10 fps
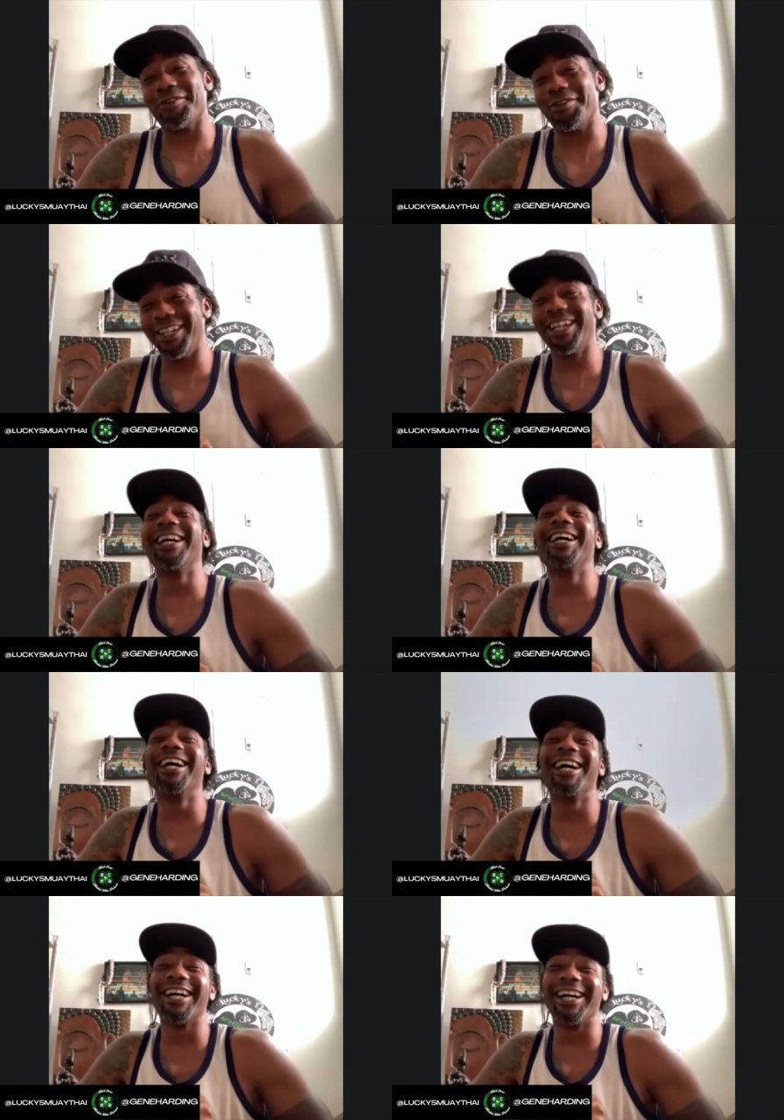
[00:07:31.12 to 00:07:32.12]
Well,
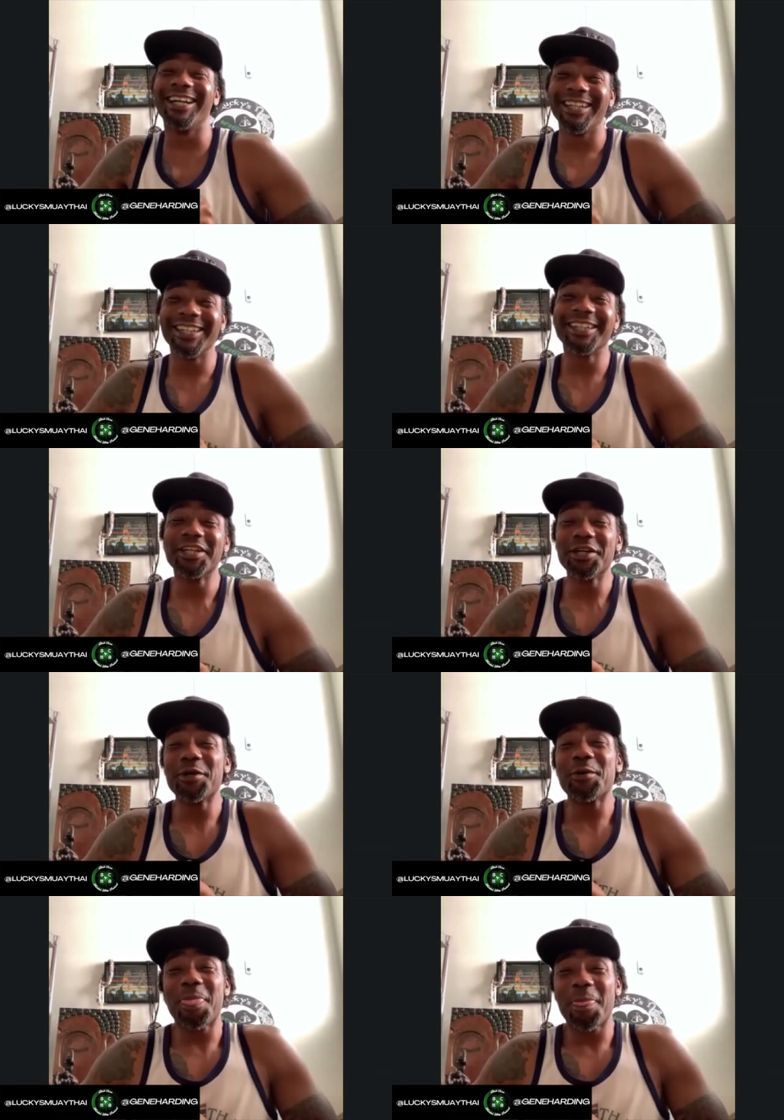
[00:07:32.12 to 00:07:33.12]
yeah, but I
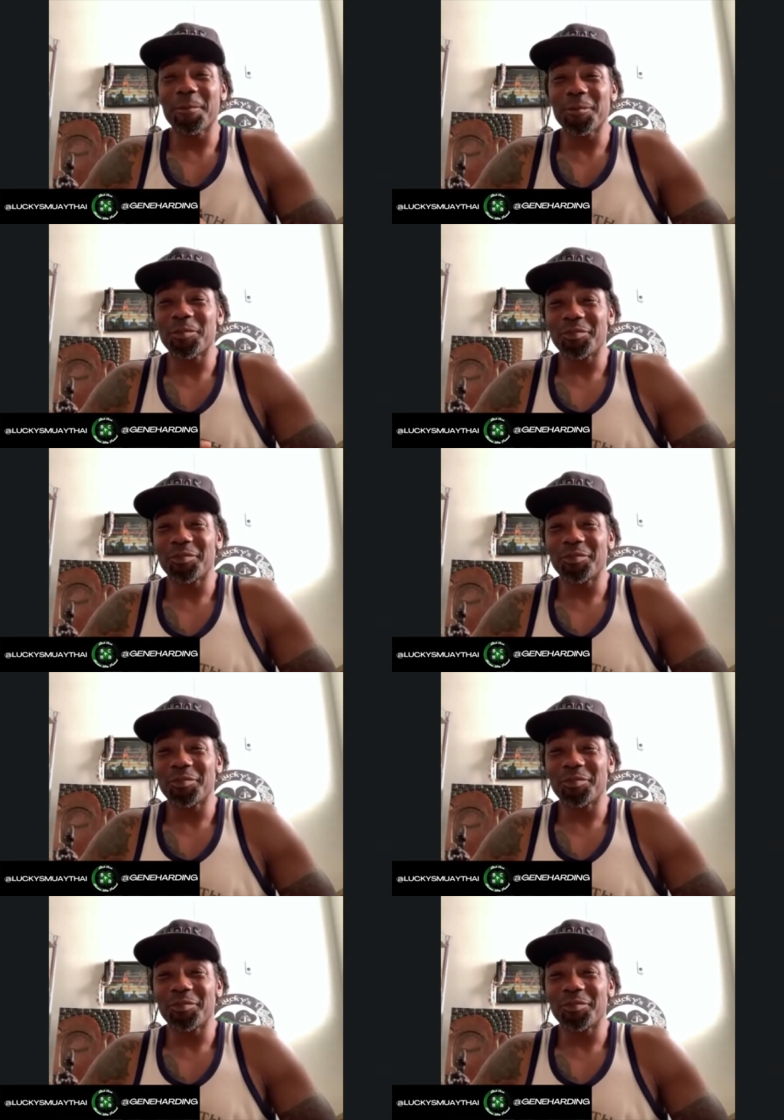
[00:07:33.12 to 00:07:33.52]
look at it like the